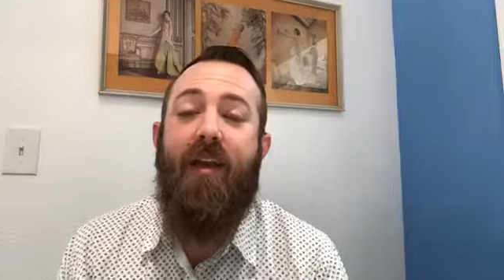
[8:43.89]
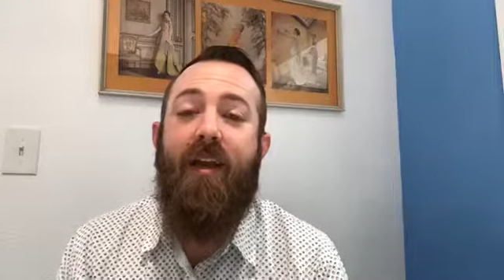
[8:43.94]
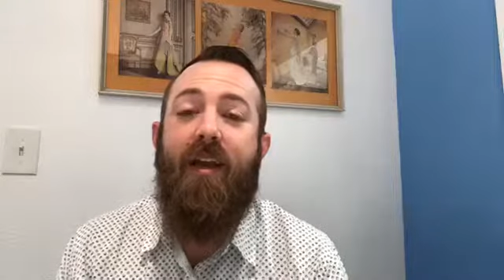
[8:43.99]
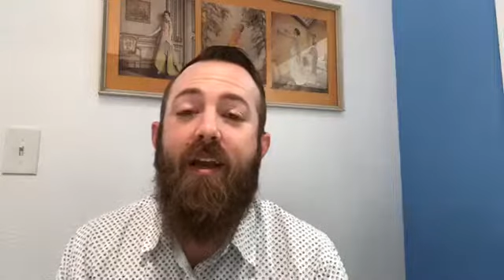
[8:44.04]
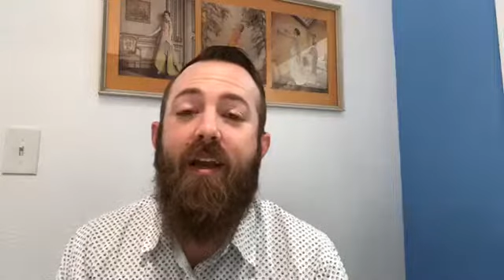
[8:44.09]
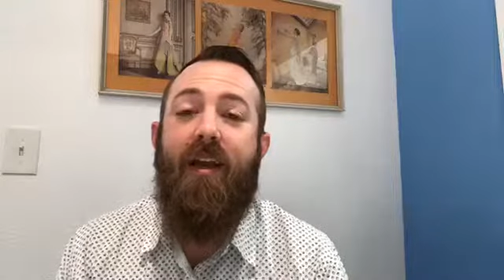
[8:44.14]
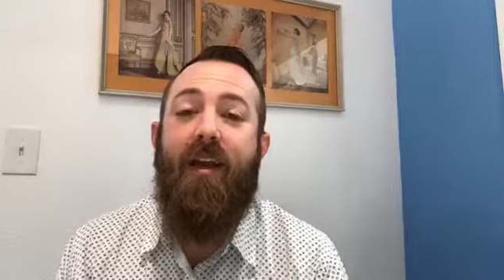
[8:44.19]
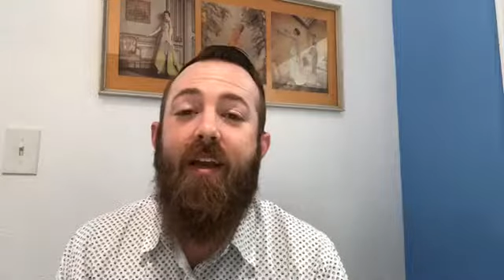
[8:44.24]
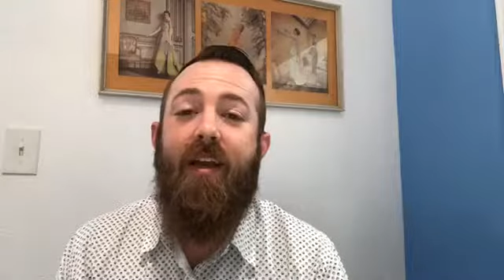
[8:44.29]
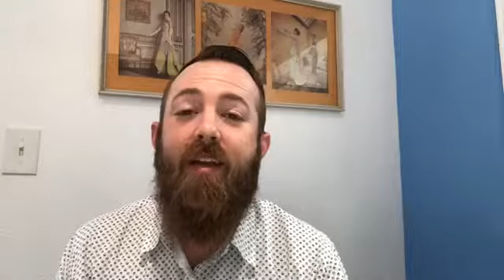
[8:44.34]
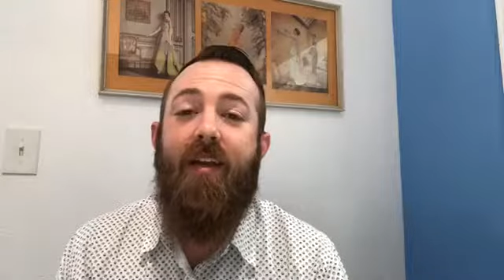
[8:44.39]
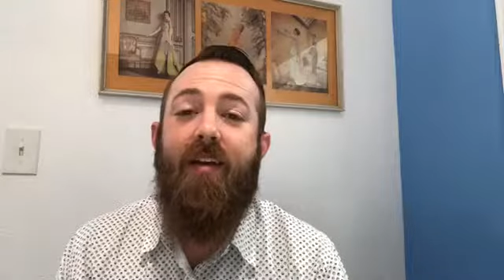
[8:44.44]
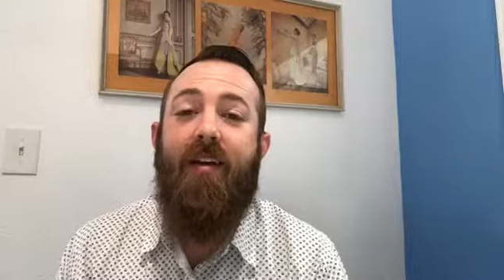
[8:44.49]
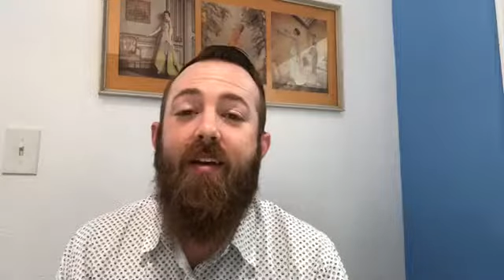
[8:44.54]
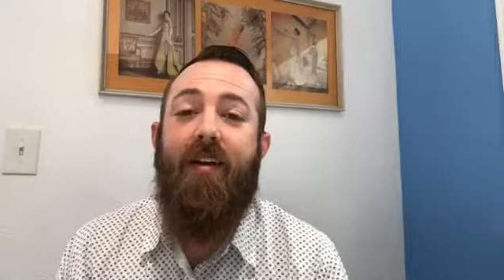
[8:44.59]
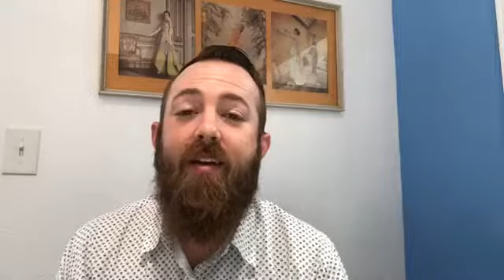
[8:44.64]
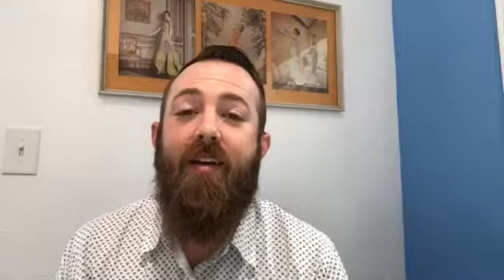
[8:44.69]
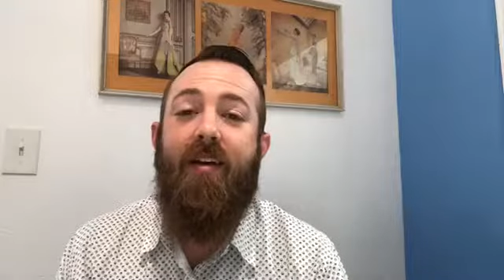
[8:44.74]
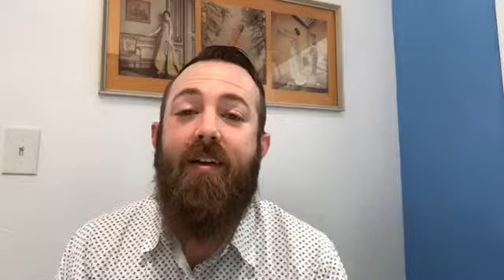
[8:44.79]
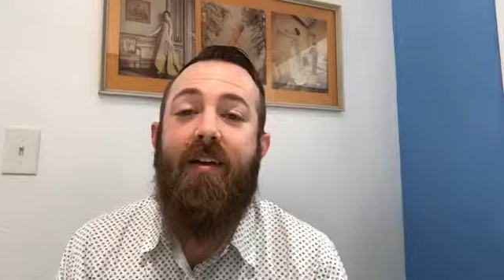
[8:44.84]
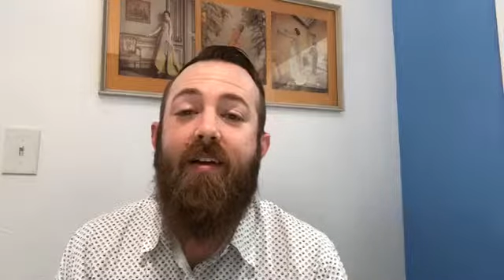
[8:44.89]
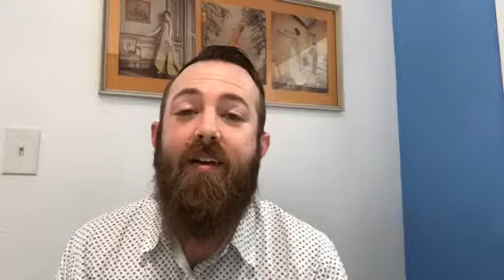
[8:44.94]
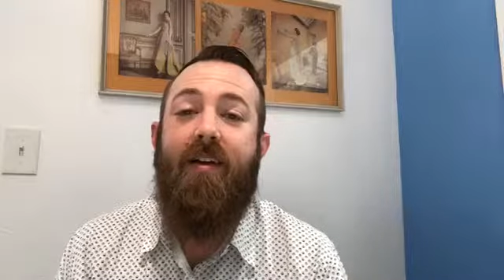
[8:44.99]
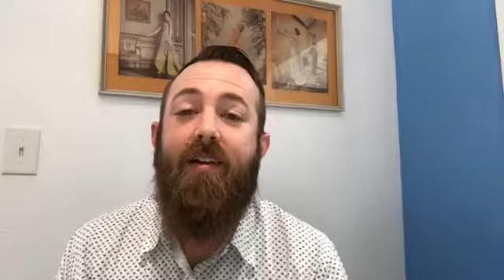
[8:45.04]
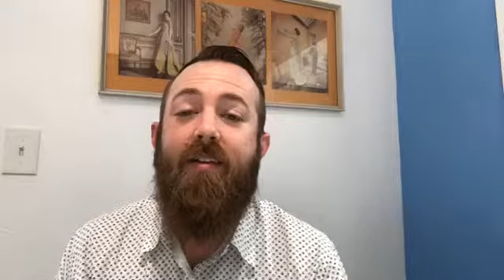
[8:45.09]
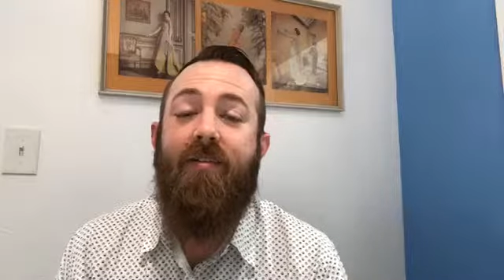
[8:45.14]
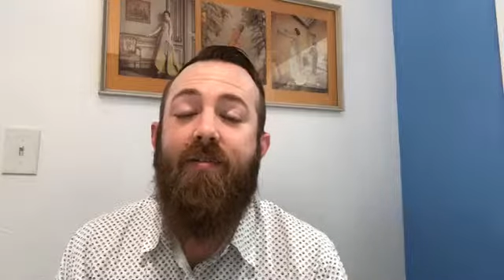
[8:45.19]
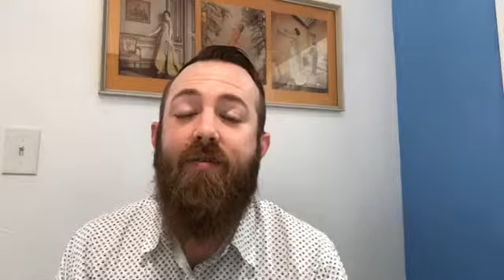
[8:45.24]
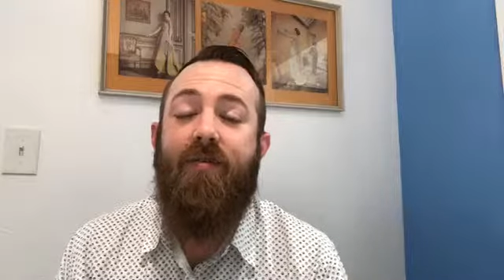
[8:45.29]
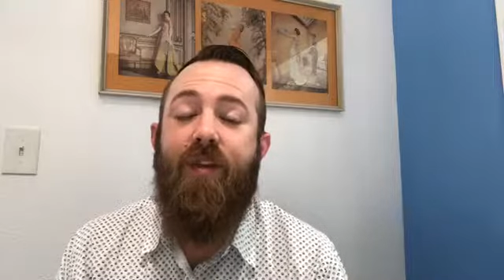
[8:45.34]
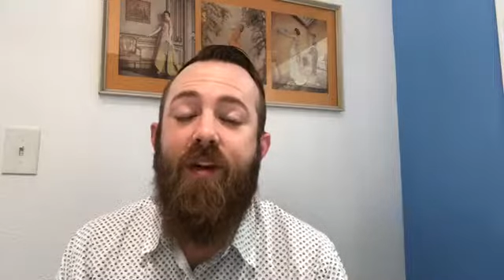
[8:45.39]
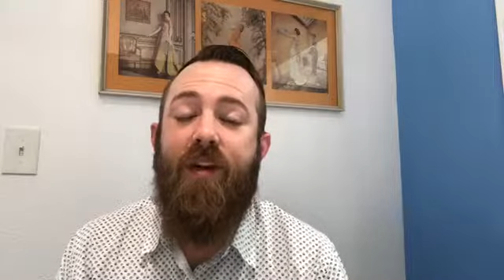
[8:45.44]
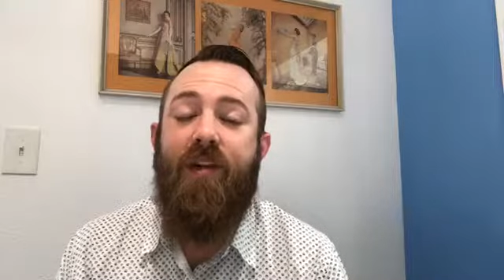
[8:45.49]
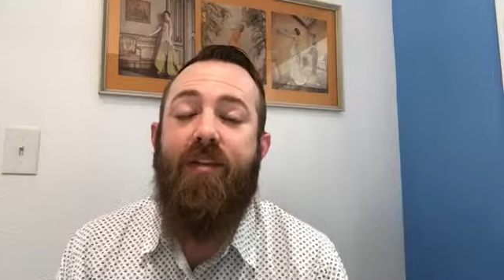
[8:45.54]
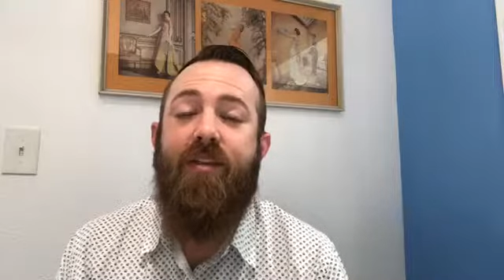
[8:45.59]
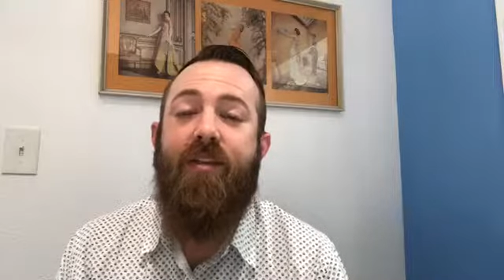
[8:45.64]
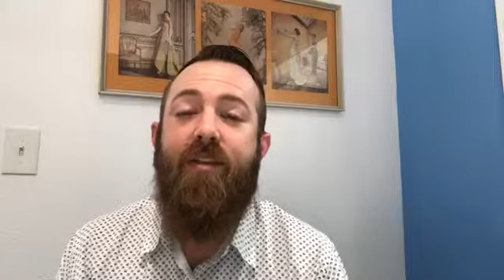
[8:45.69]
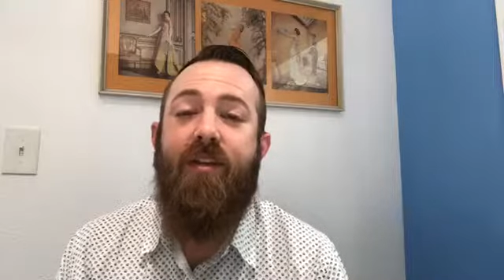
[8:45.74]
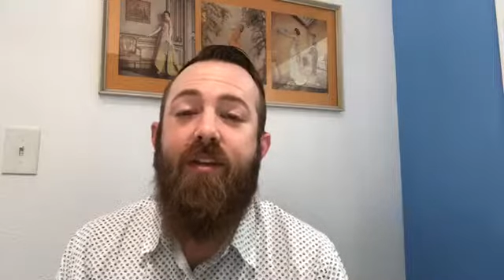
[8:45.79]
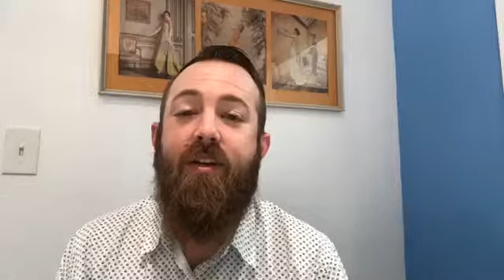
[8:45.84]
and is very
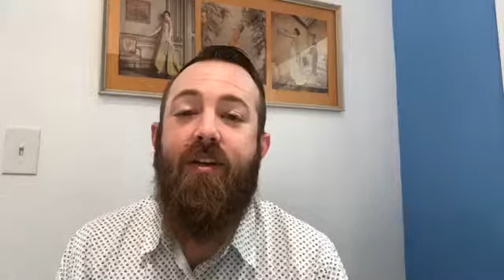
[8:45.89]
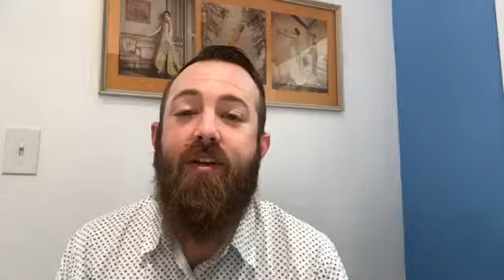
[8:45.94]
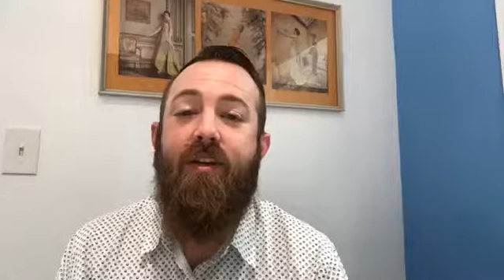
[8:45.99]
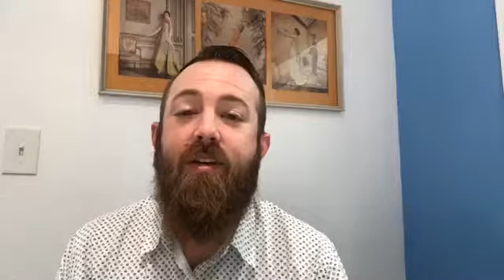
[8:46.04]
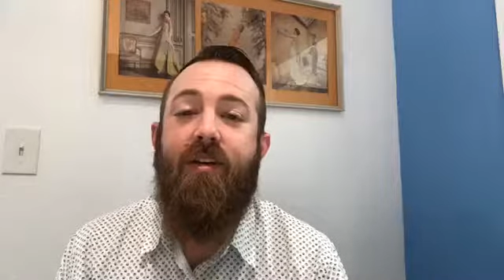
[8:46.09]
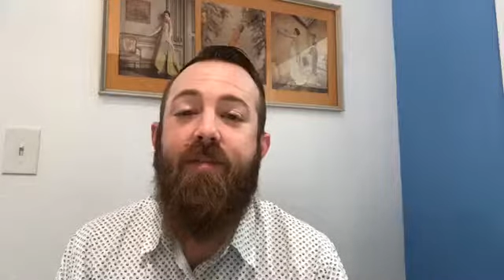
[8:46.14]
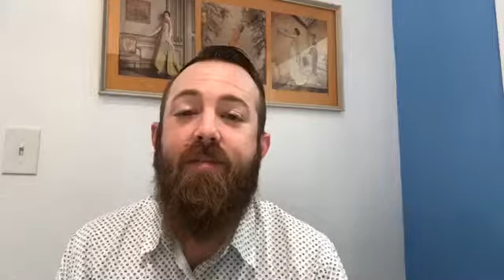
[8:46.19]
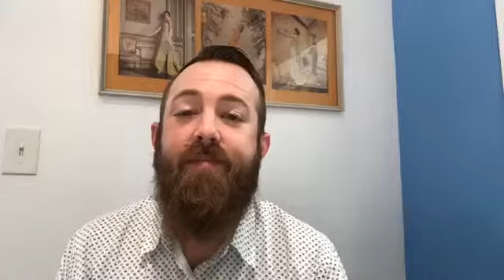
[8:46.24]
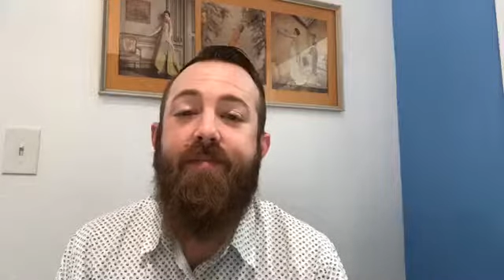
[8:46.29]
secure.